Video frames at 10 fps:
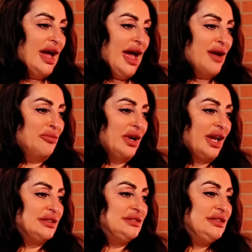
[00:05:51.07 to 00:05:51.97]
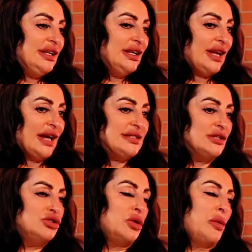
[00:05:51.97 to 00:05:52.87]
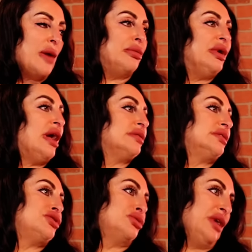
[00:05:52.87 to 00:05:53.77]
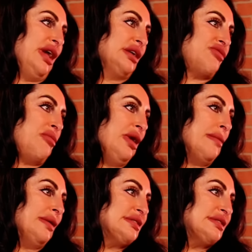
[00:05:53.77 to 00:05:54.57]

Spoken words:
And when I did it, I said, you know what, bring out the 2 cakes for me and my